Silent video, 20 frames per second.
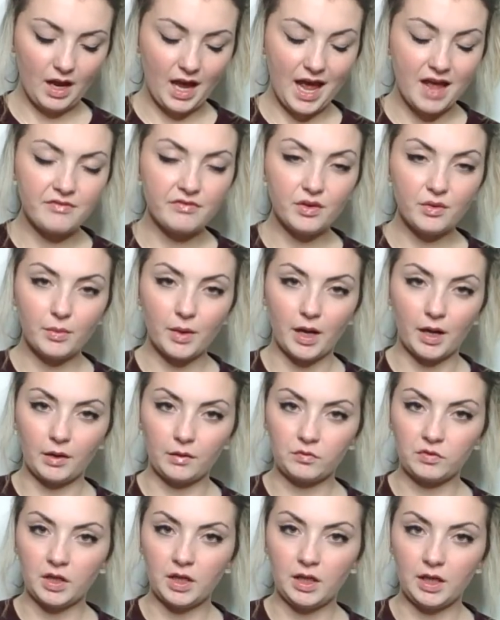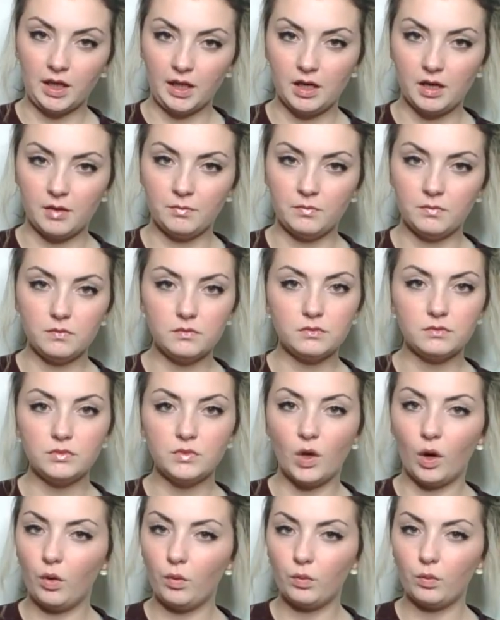Everywhere, really. I'm
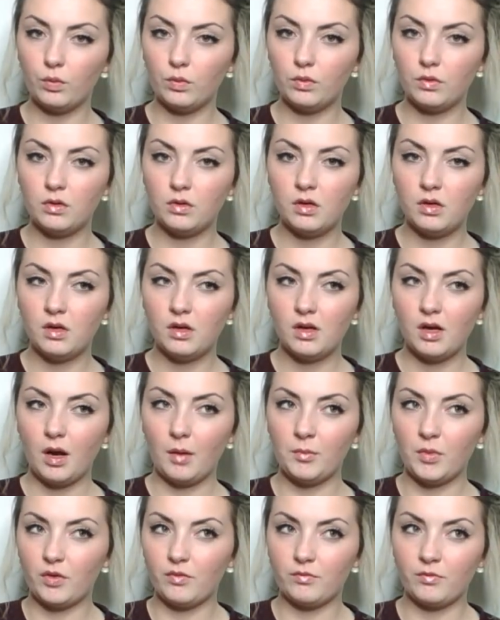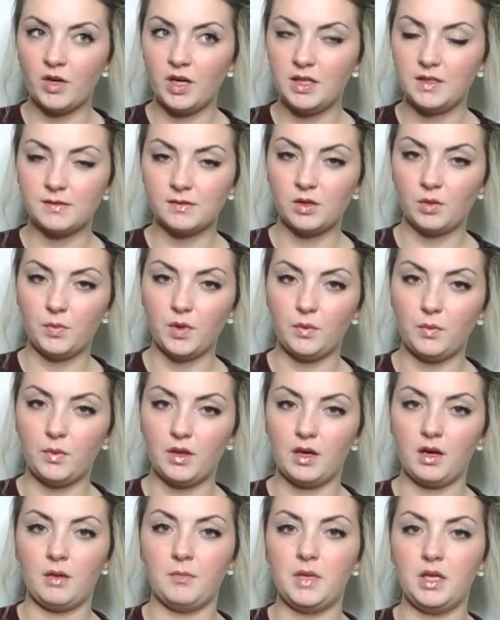not, I'm not really snobby with
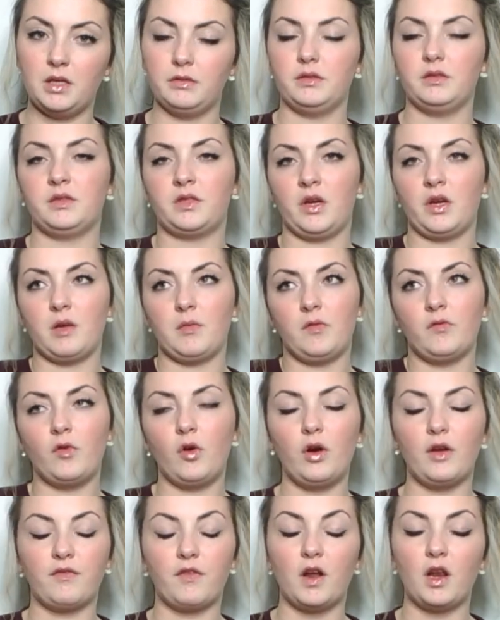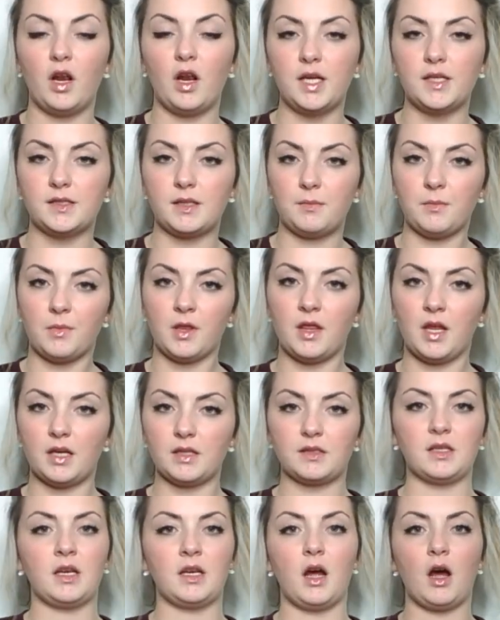it. I mean, don't get me wrong. If I like something
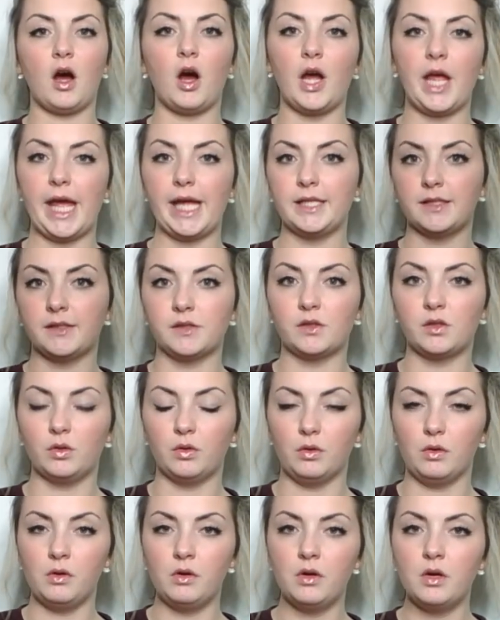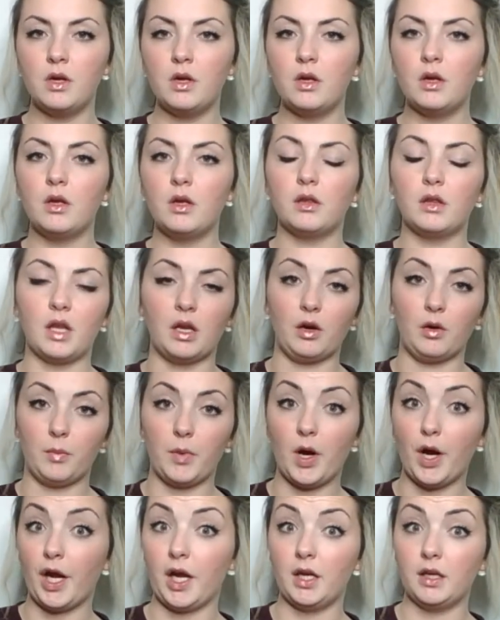that's in a high-end store, then I'll
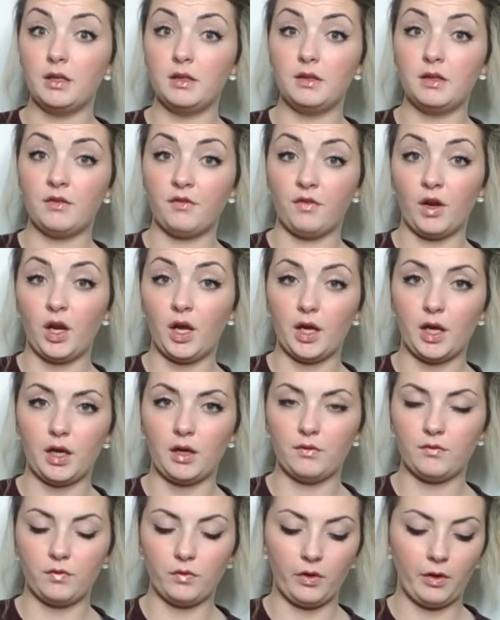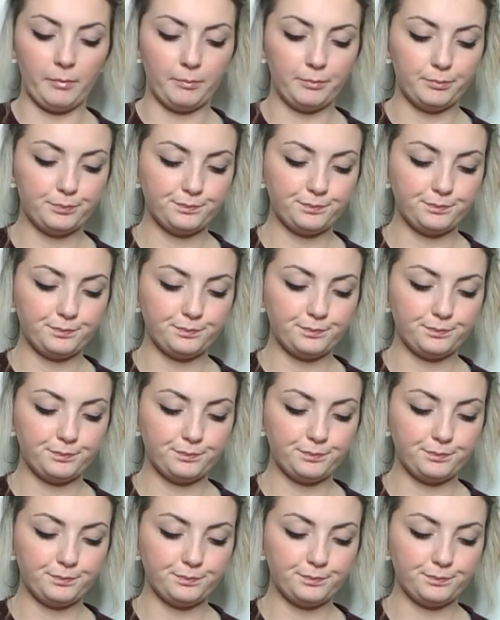buy it if I like it for him.